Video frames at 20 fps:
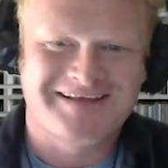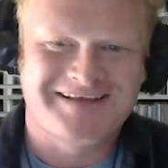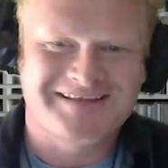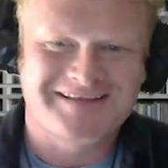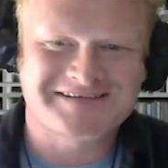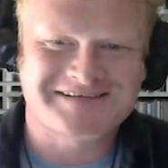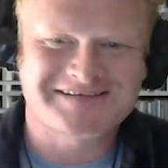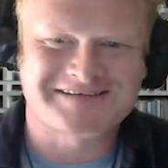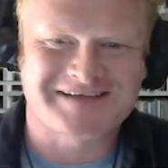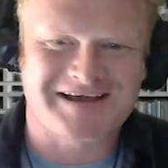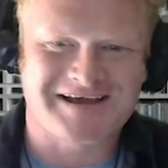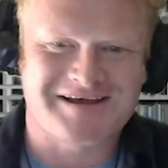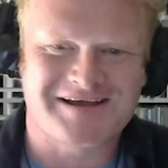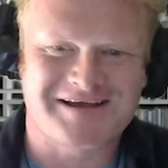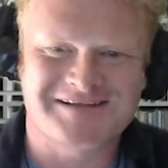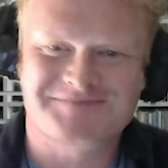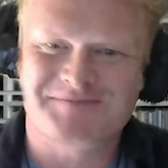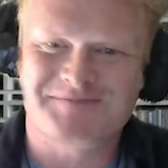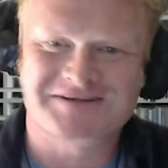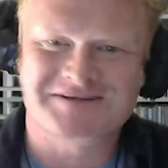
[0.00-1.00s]
This is
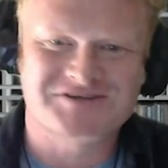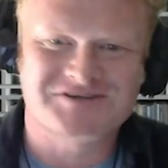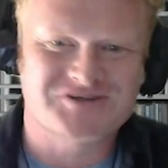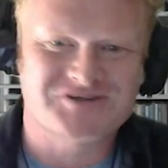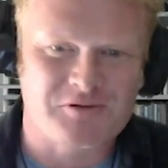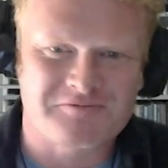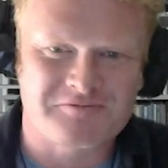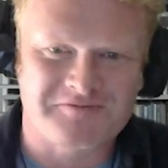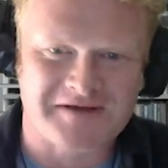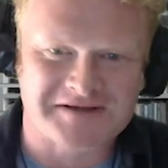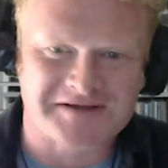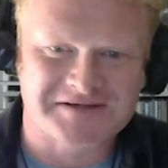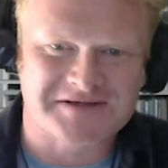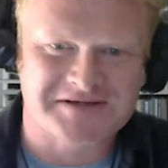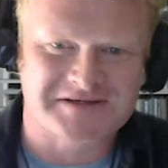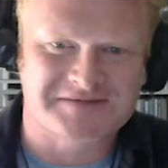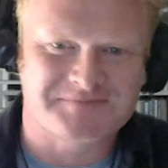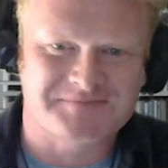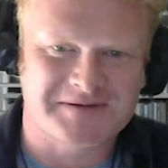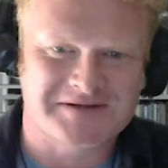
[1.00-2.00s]
it's been so
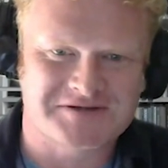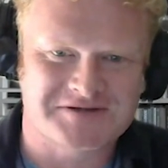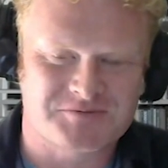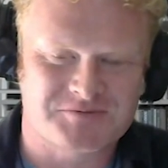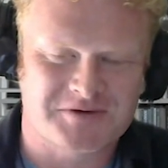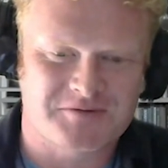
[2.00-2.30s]
fascinating speaking to you.